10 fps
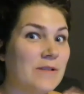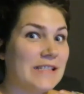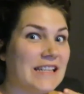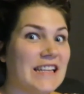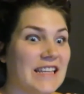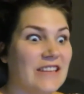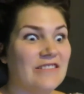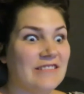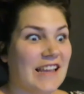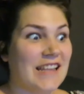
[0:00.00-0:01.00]
Wasn't it
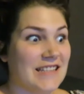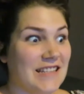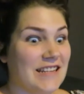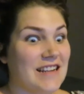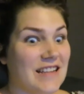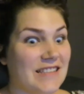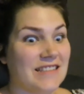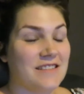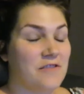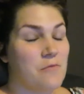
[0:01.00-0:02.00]
cute, Kenton eating
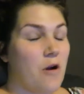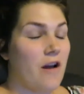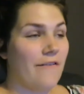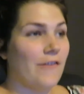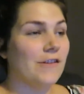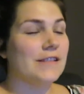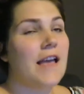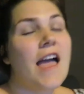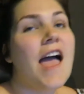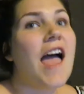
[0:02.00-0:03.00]
his little waffles?
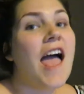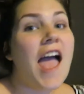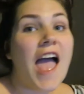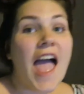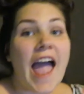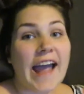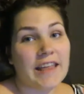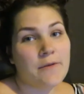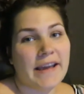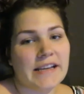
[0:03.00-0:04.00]

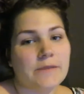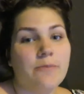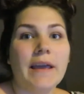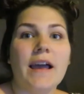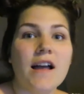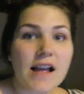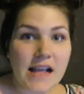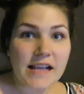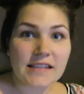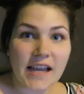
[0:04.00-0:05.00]
Anyways,
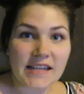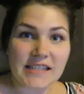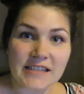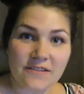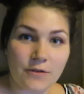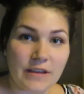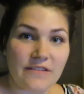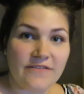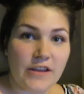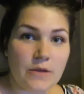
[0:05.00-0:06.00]
because I didn't really
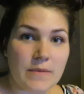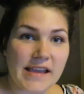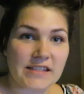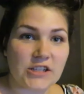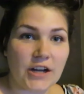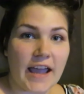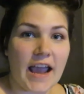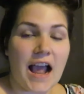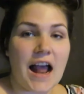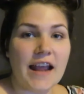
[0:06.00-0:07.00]
film
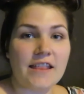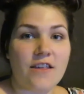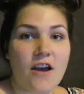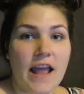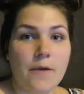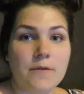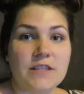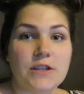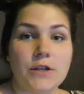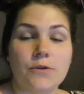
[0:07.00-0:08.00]
yesterday, I thought I would
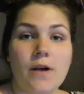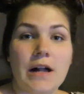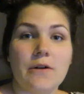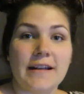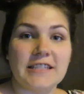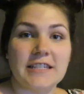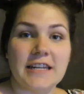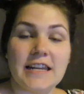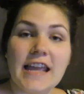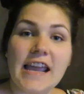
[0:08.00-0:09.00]
do a
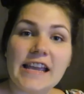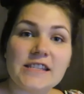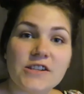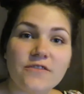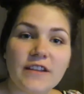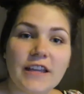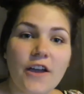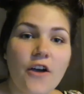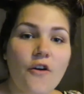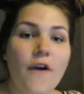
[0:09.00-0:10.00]
question and answer
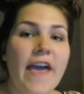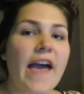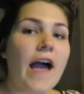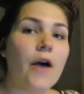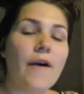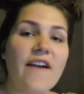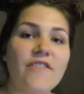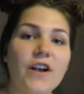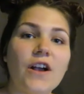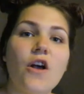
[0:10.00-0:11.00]
video.
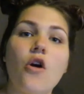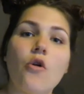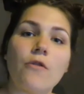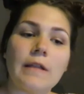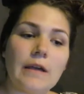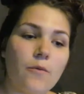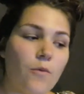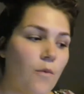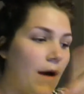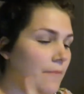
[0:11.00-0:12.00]
However, only
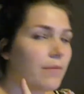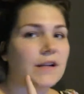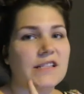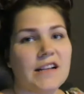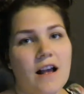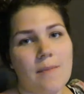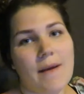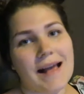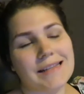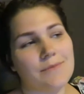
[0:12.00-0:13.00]
one person got
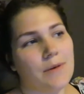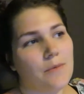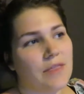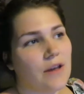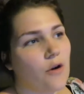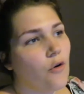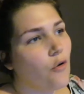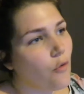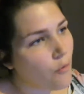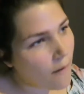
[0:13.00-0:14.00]
back to me with a
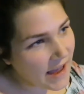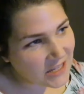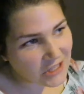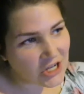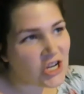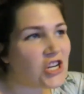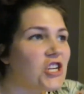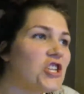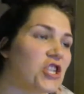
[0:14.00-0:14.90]
question,